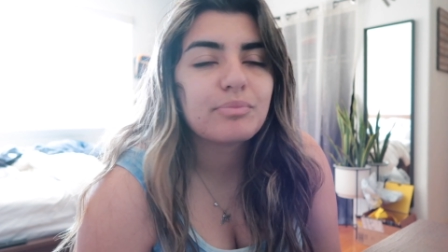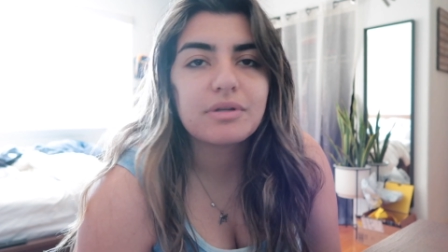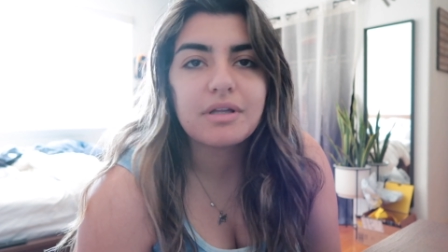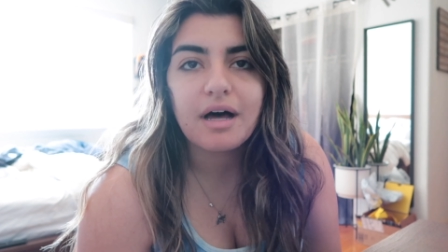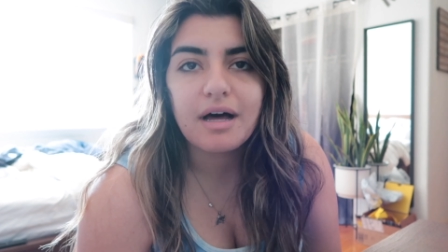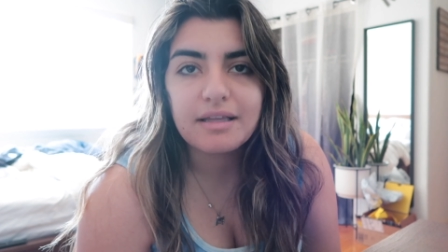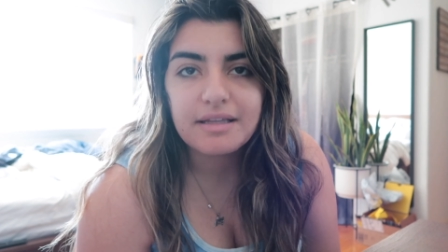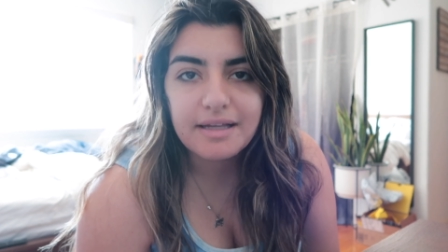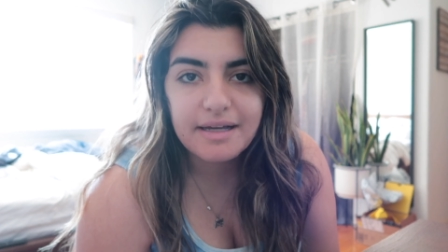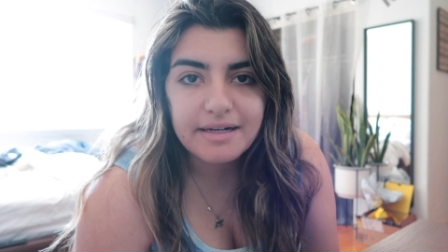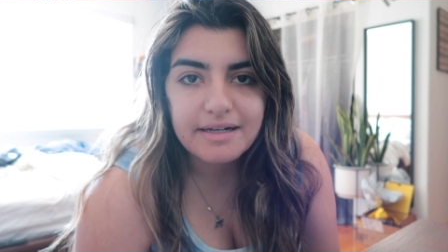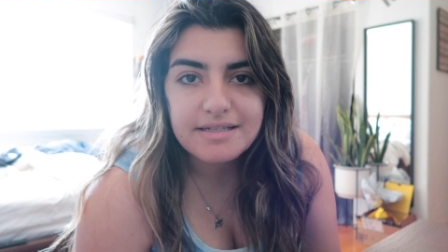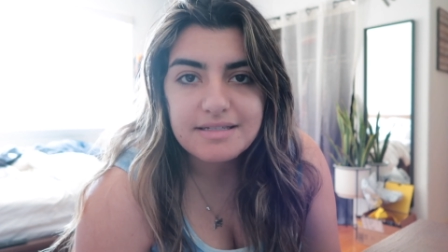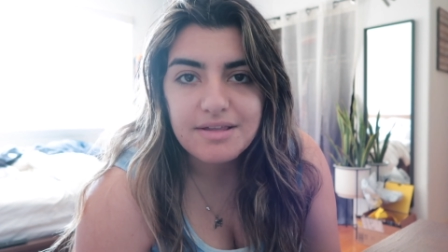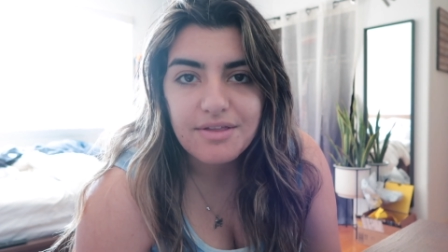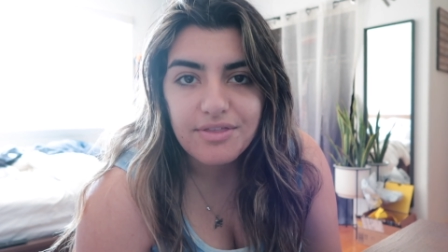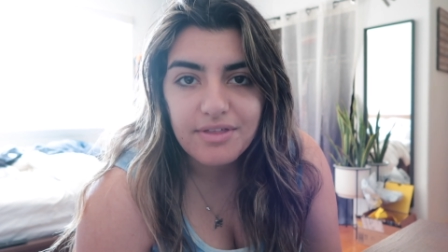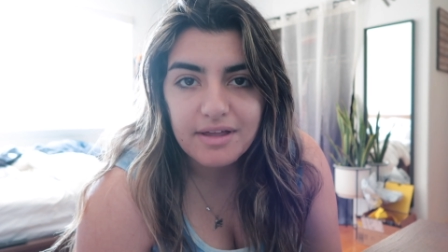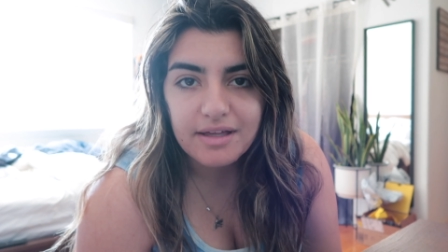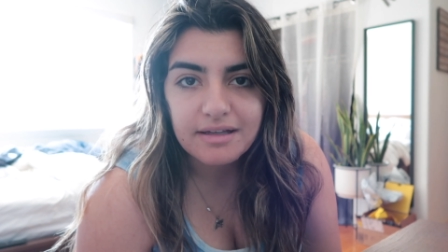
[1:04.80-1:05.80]
plotline is
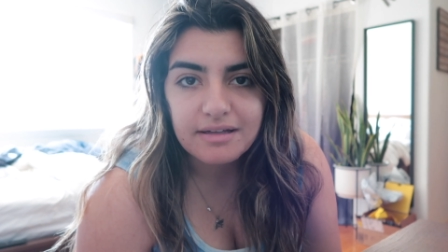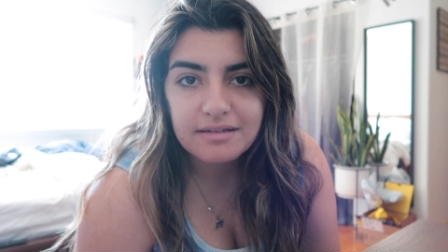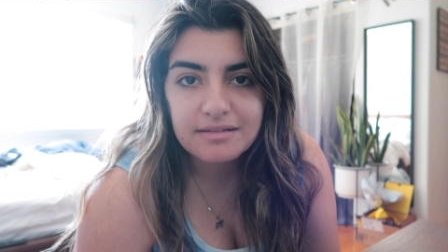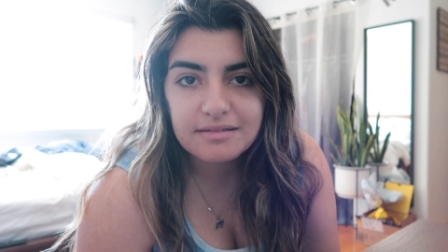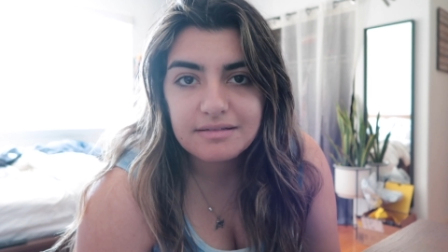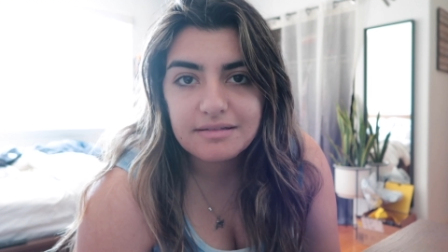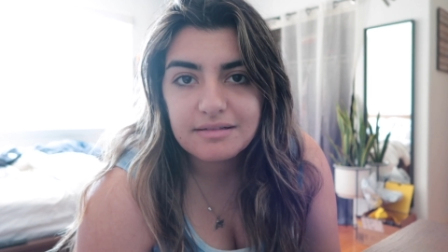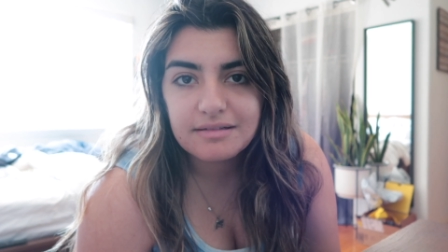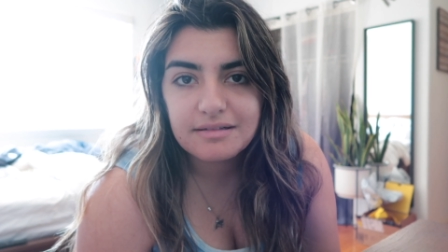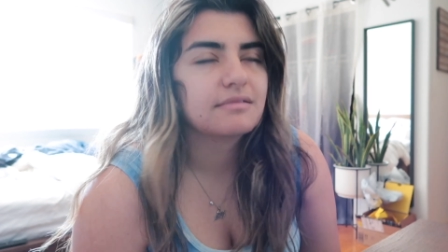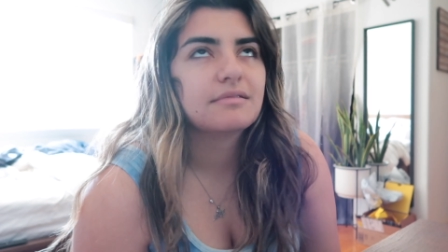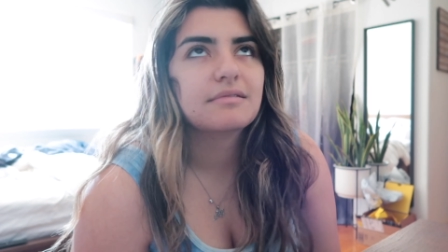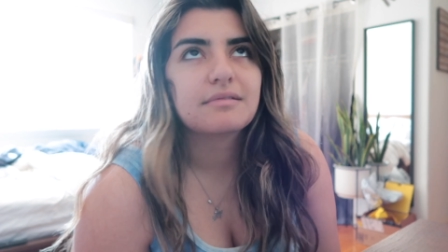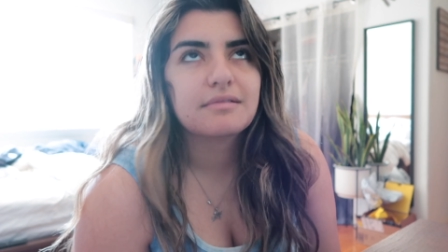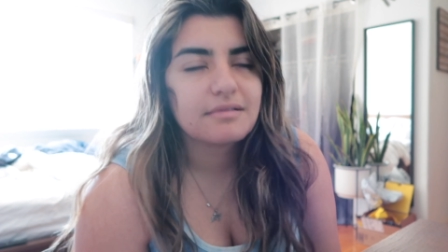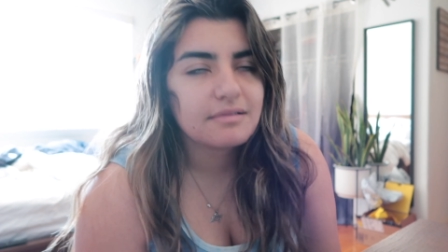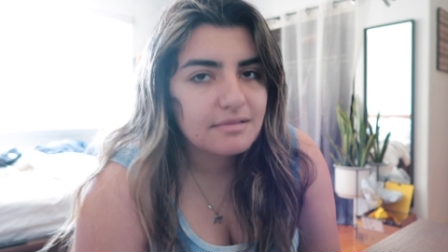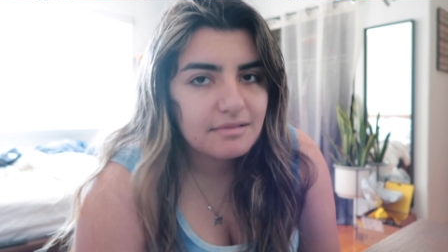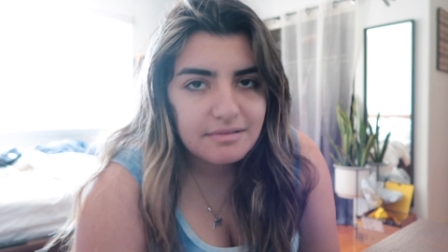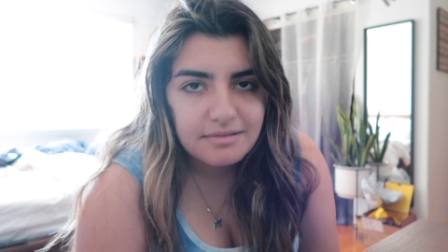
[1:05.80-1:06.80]
a thing,
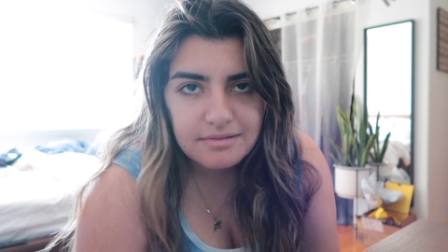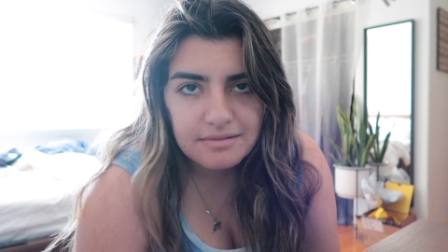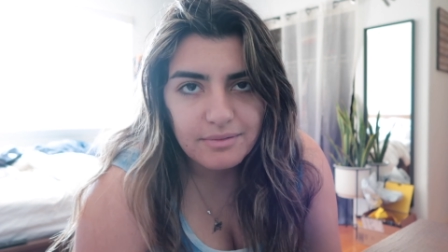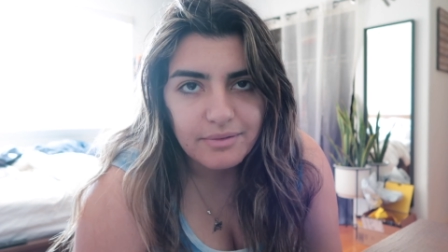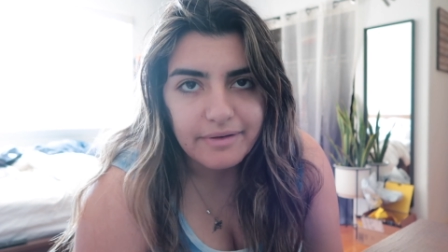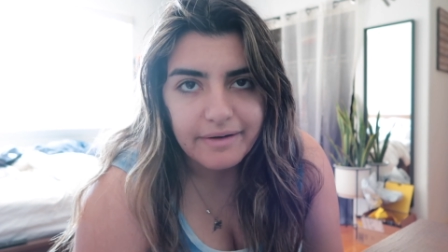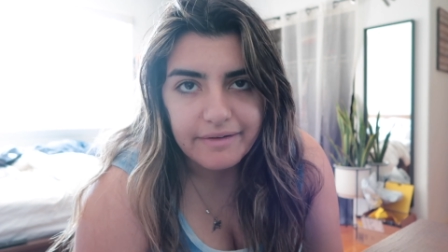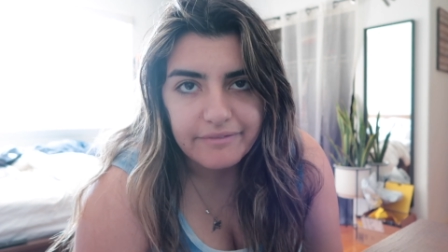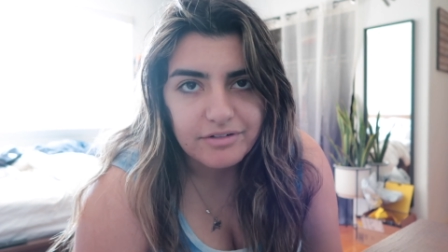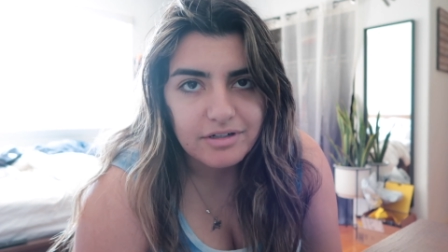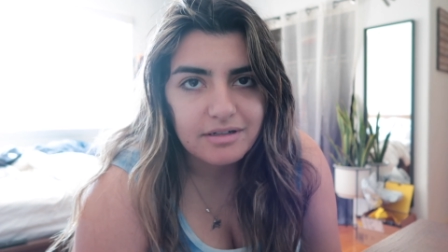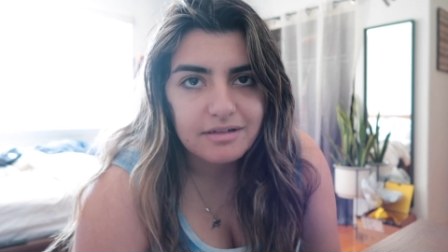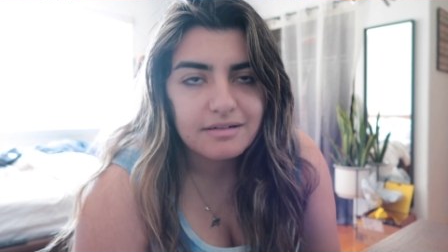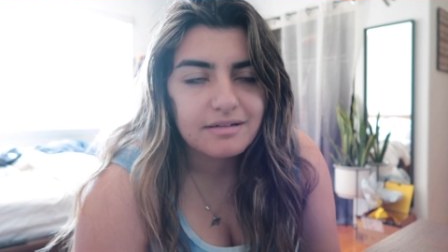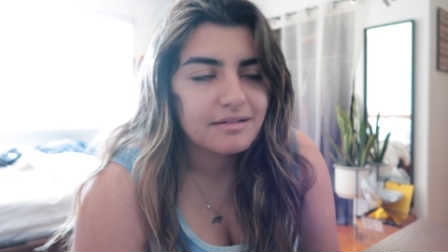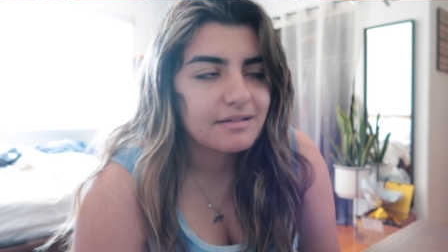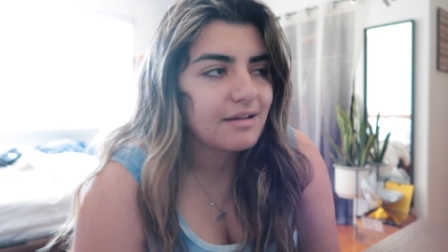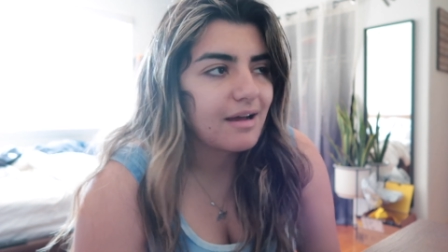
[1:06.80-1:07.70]
whatever.